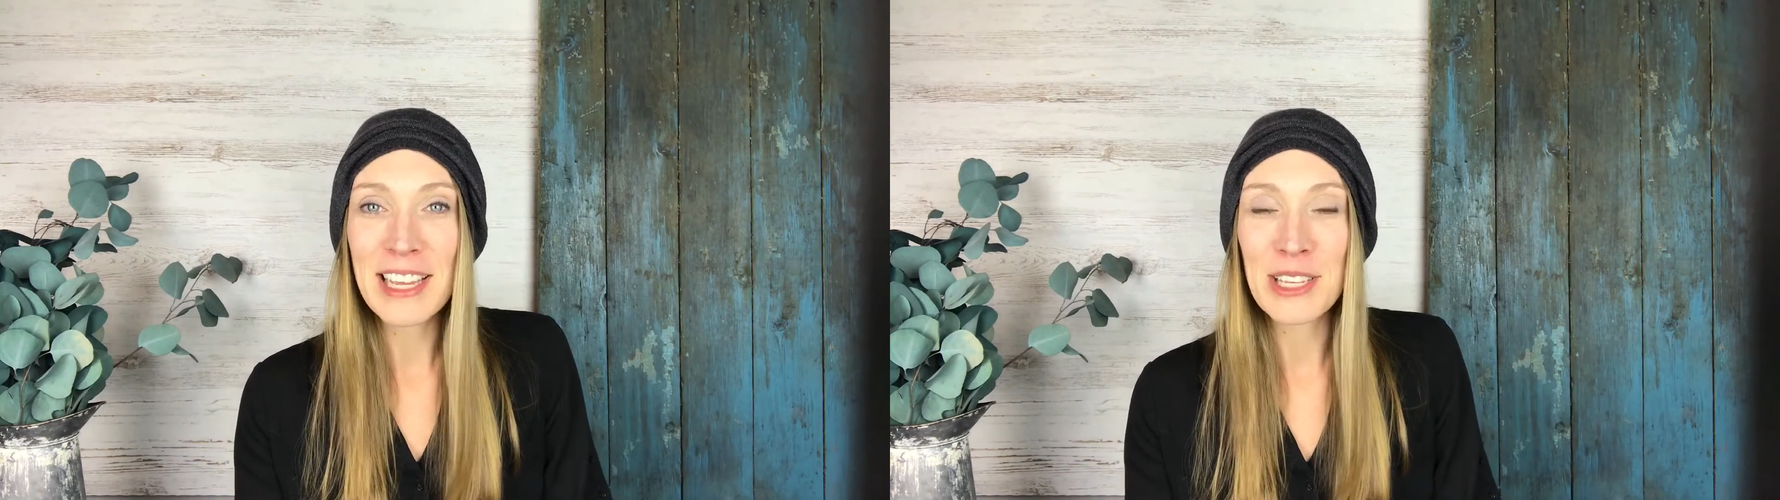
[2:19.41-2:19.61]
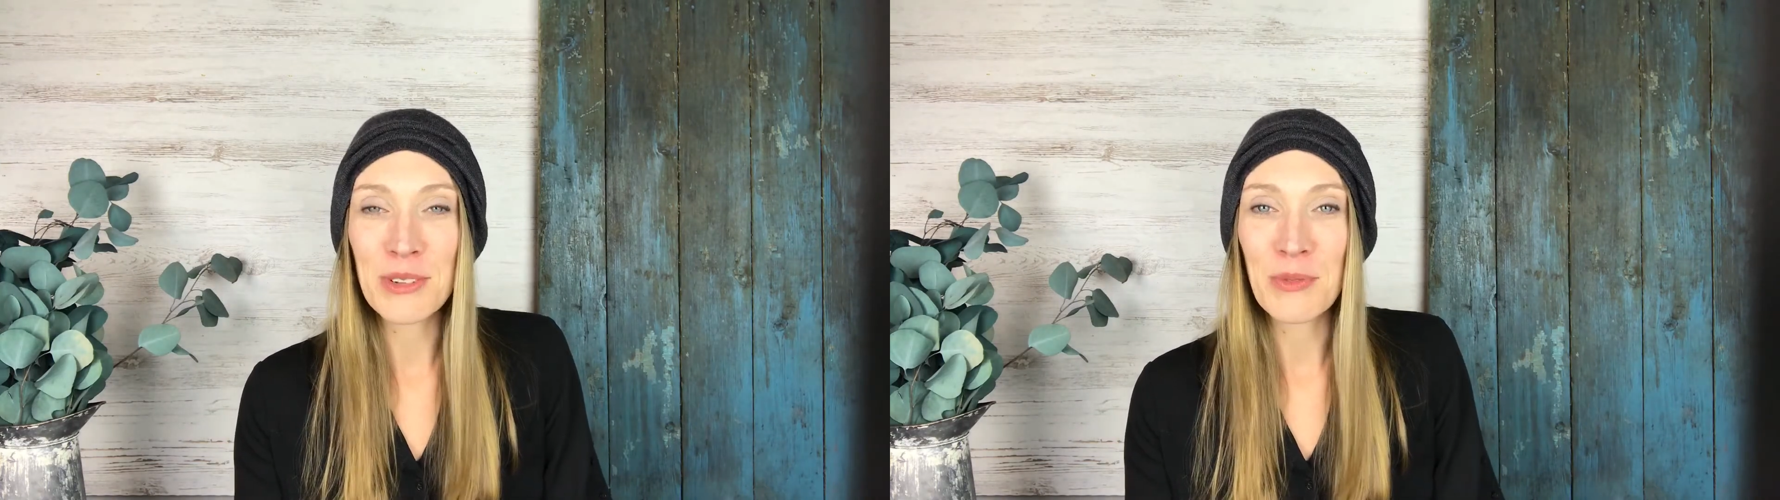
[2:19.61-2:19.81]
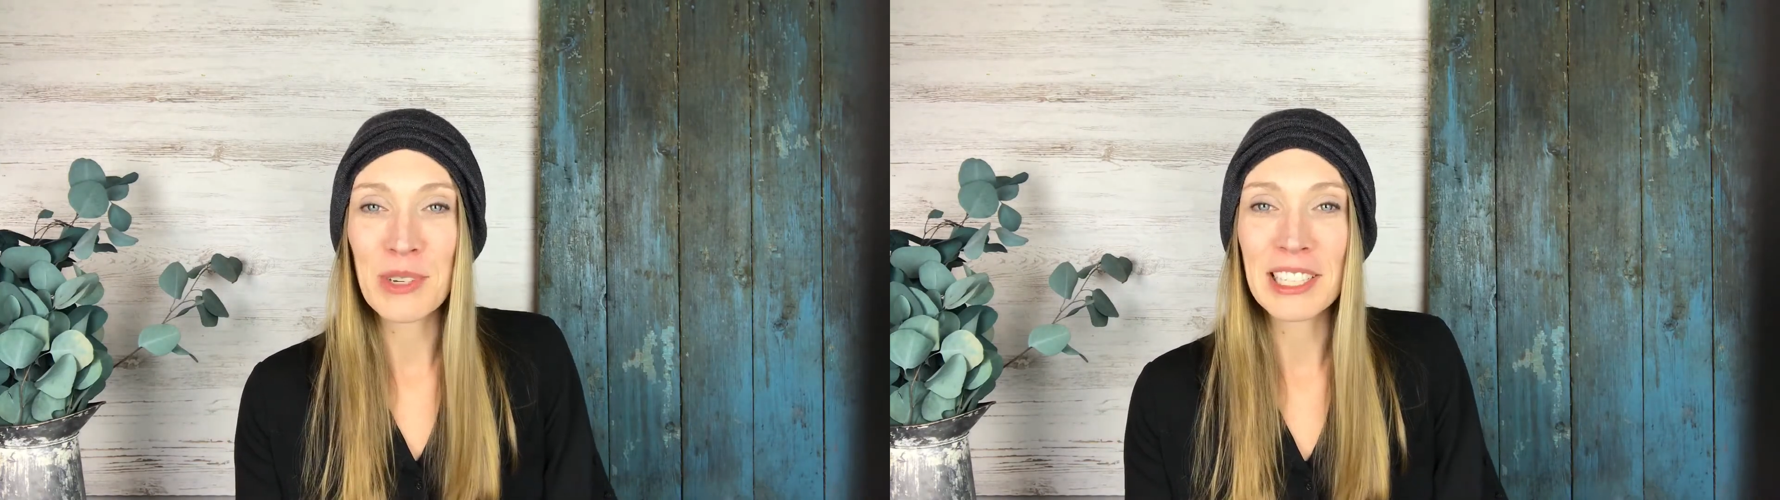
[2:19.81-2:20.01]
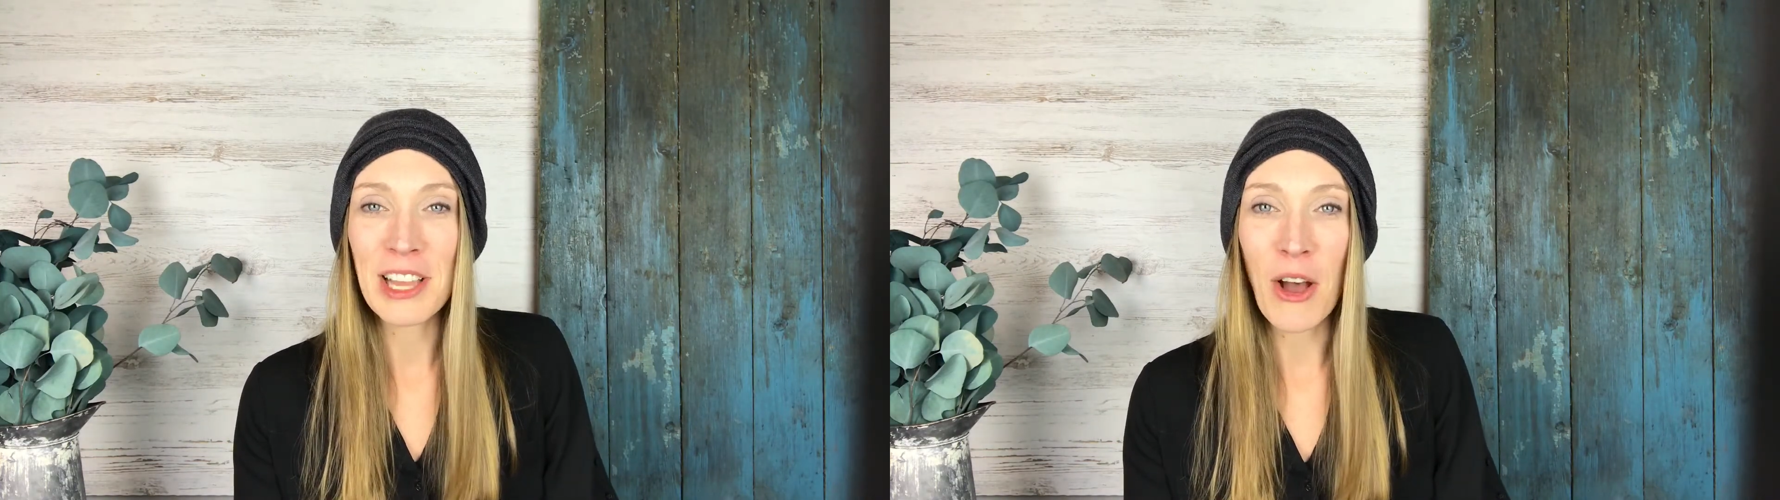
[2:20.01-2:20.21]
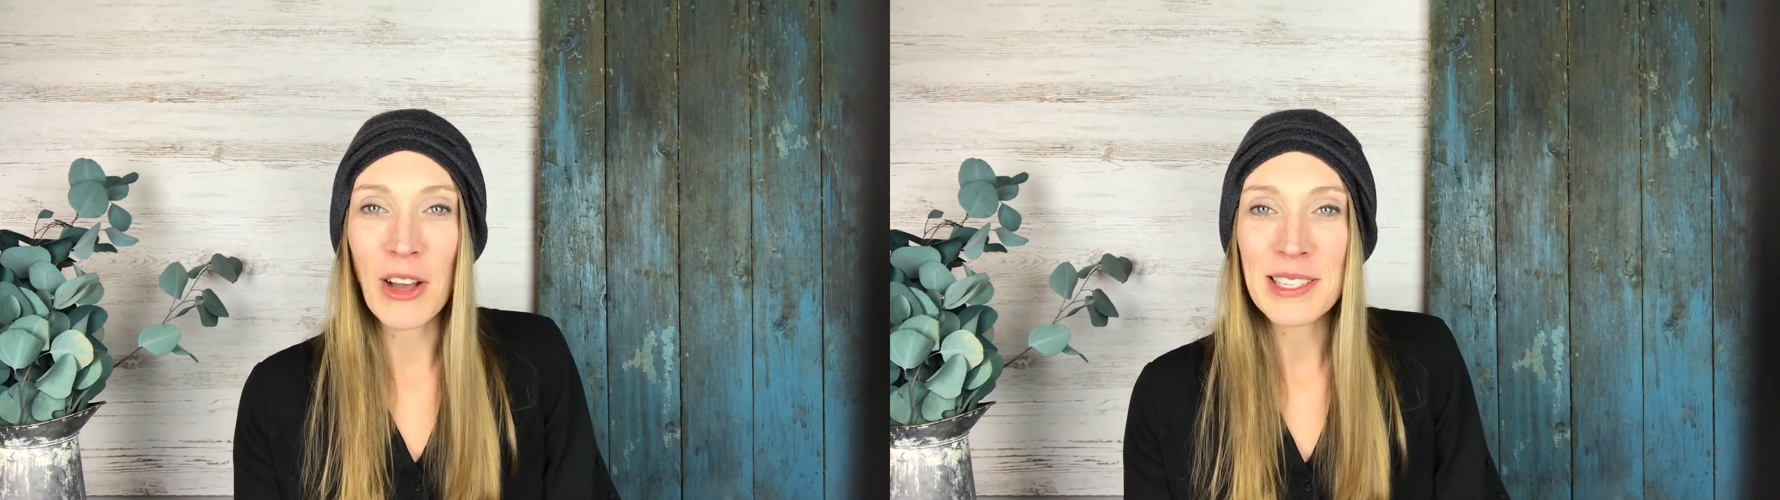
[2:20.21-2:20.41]
He's
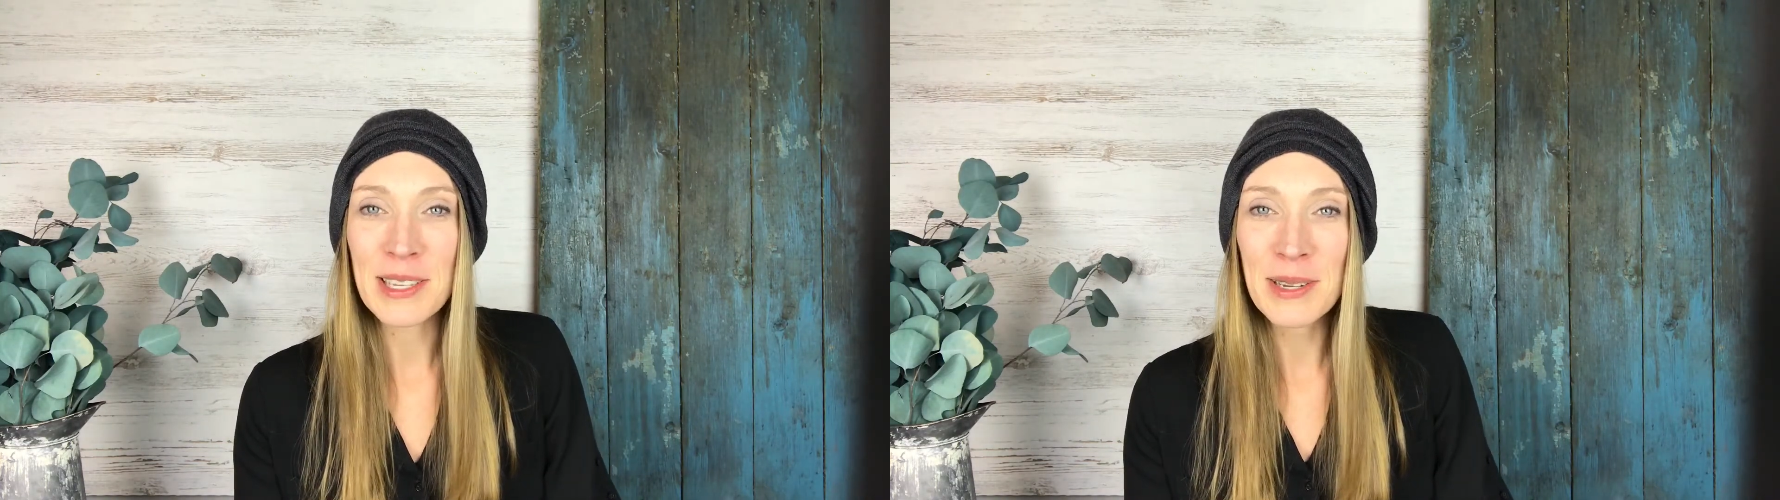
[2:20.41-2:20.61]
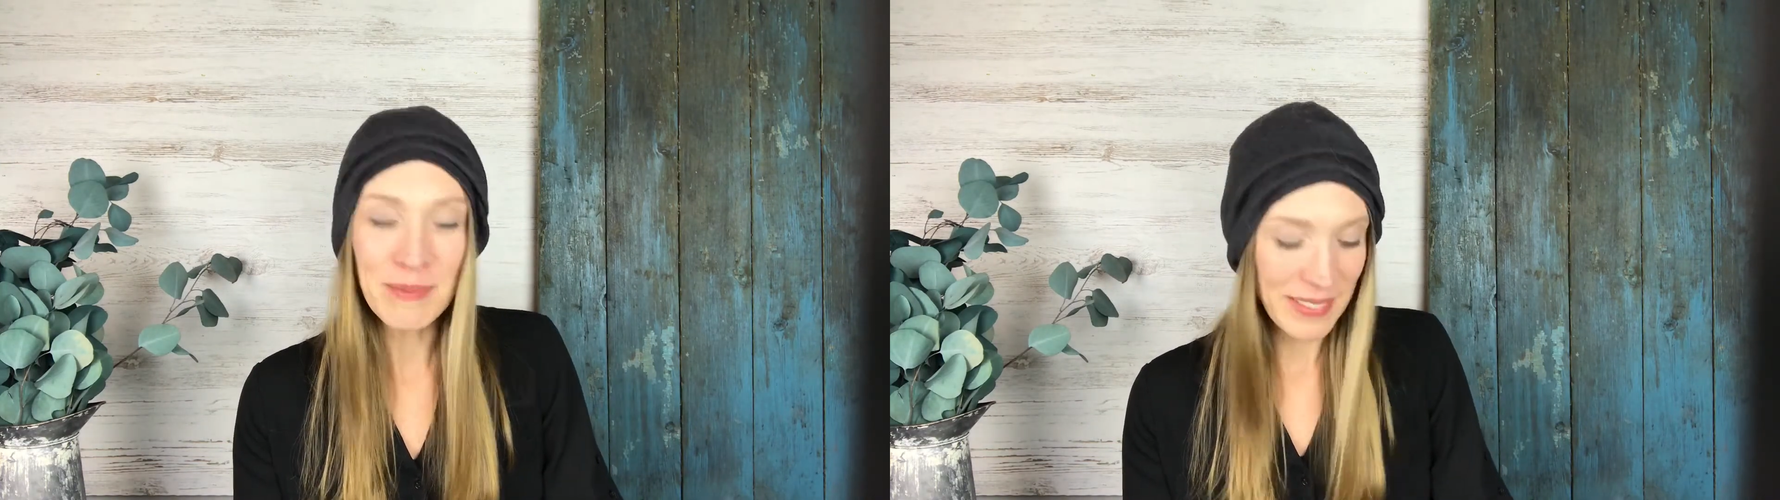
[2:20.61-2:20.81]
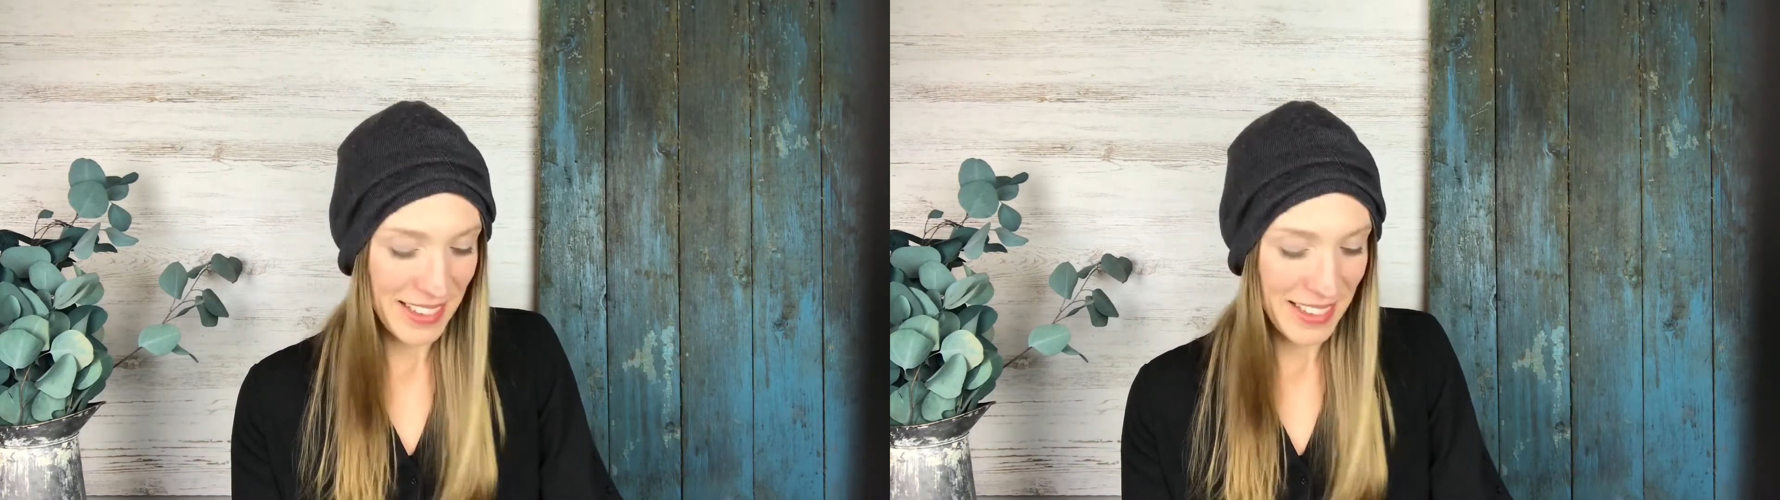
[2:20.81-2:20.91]
really awesome.